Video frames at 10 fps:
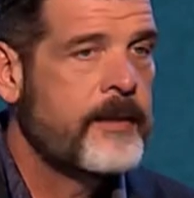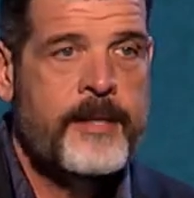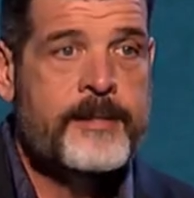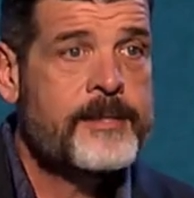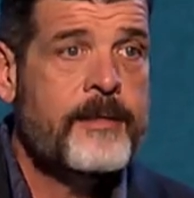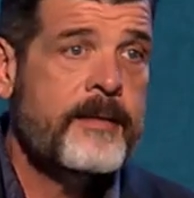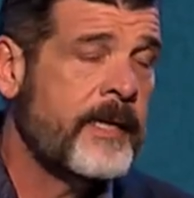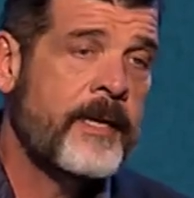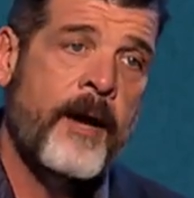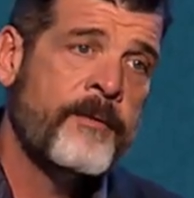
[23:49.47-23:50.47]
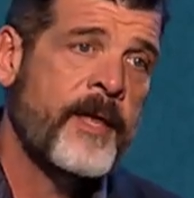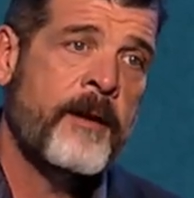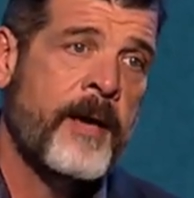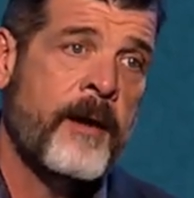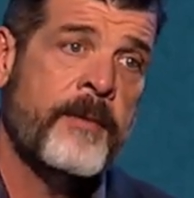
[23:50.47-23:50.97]
It's certainly not without
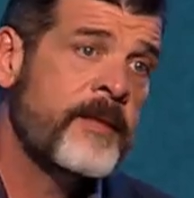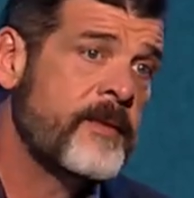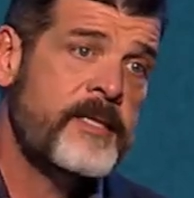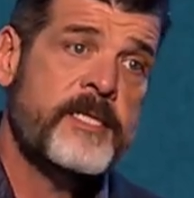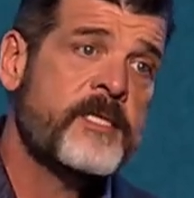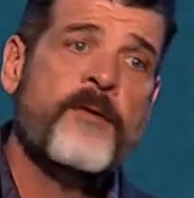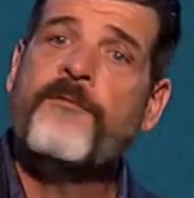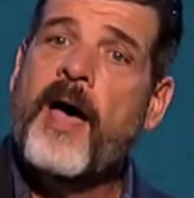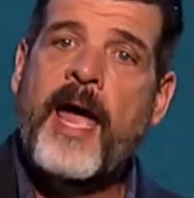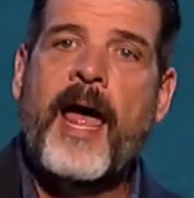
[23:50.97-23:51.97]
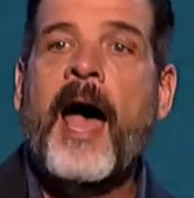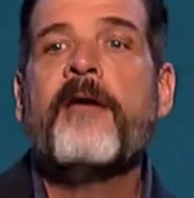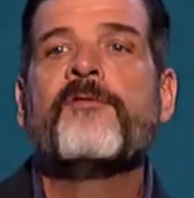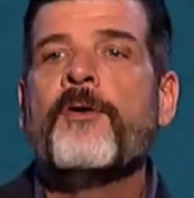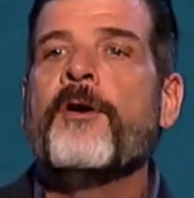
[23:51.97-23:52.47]
a battle. Man, this is the fight.
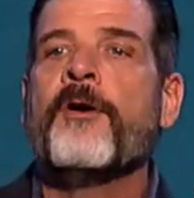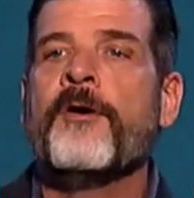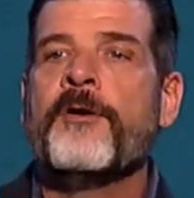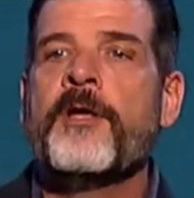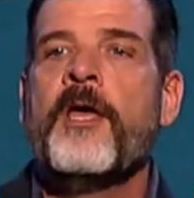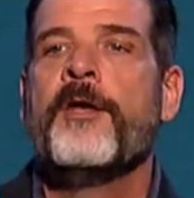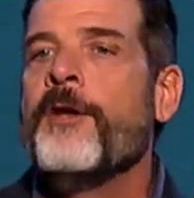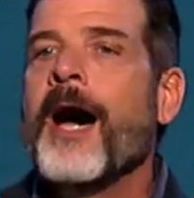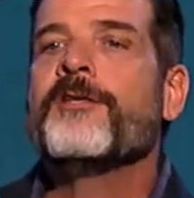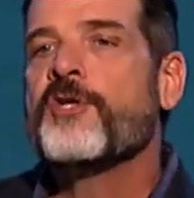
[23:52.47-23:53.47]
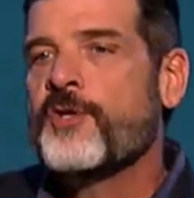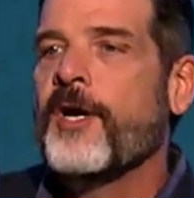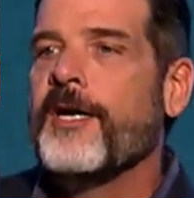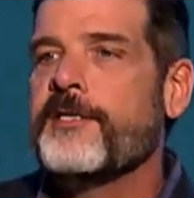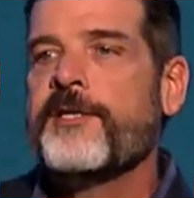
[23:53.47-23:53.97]
I've learned not to
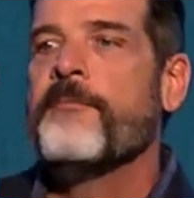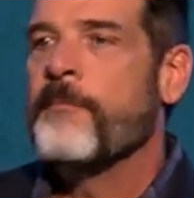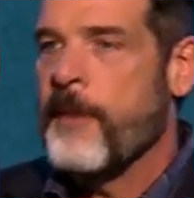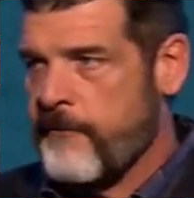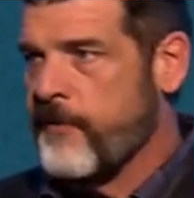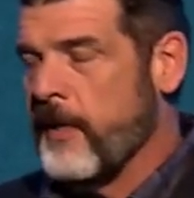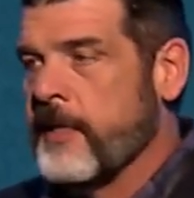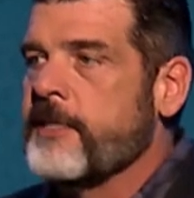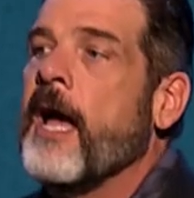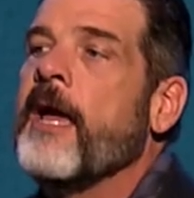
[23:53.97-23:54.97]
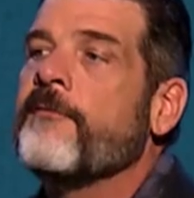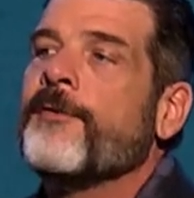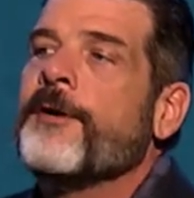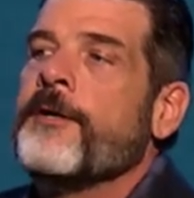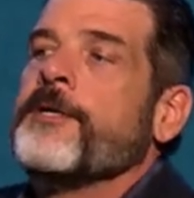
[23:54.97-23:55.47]
trust my feelings. I
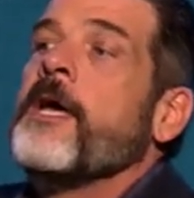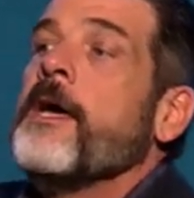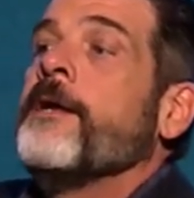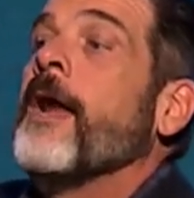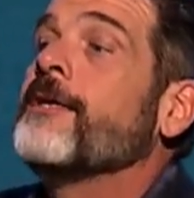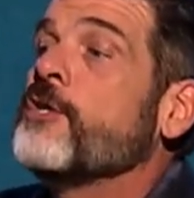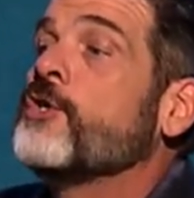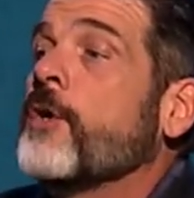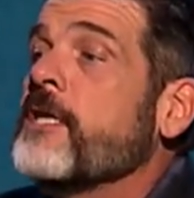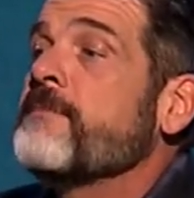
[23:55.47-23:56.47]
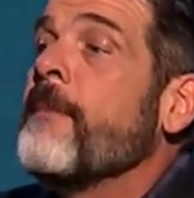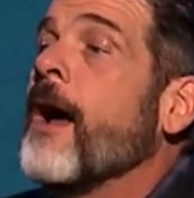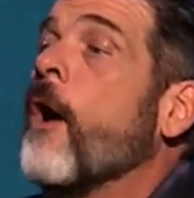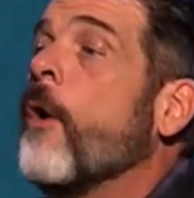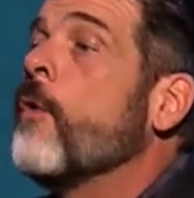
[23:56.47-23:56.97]
have learned not to trust
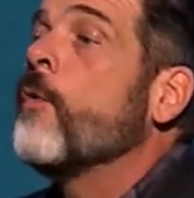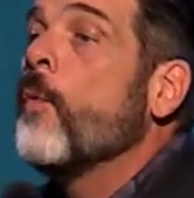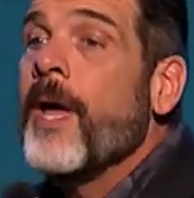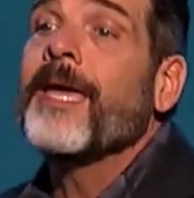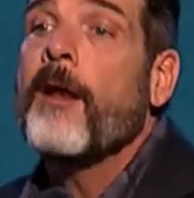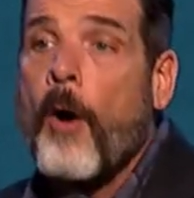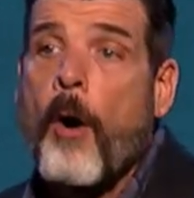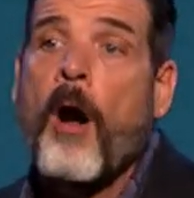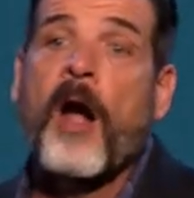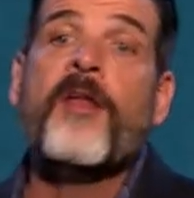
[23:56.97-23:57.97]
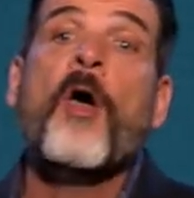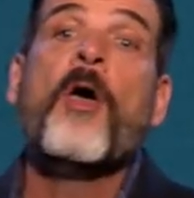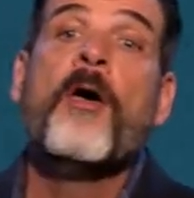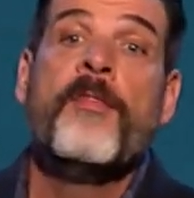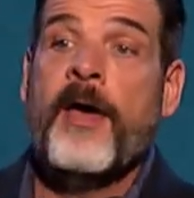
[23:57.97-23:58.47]
my own wicked heart
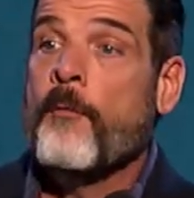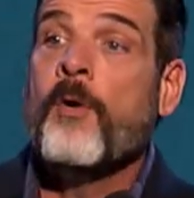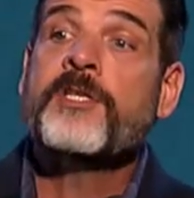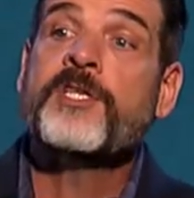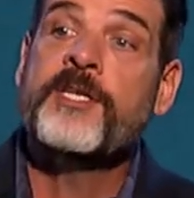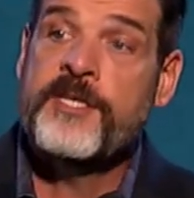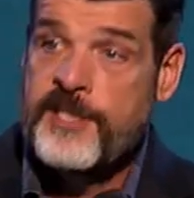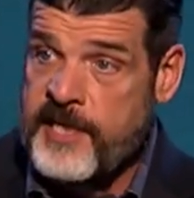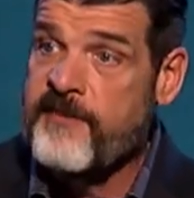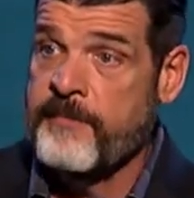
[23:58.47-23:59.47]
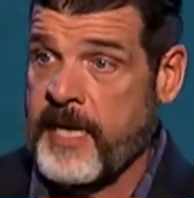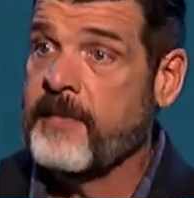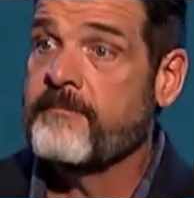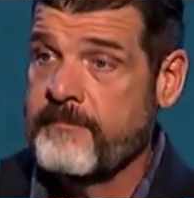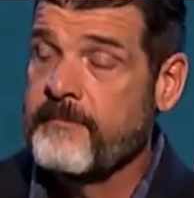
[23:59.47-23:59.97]
that wants to deceive me.